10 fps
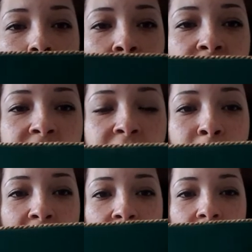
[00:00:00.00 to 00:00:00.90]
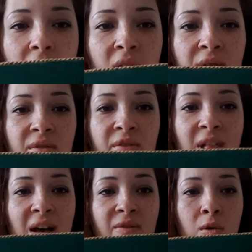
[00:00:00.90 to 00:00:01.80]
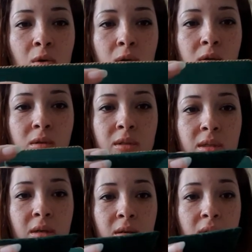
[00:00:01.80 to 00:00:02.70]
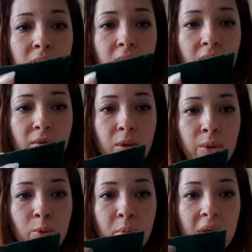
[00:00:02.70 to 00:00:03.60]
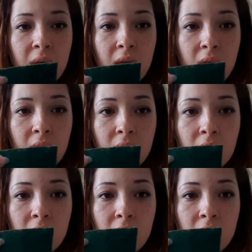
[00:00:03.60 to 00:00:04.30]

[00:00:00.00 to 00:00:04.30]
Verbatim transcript: Here's the back of the flat fold. Give you a little peek.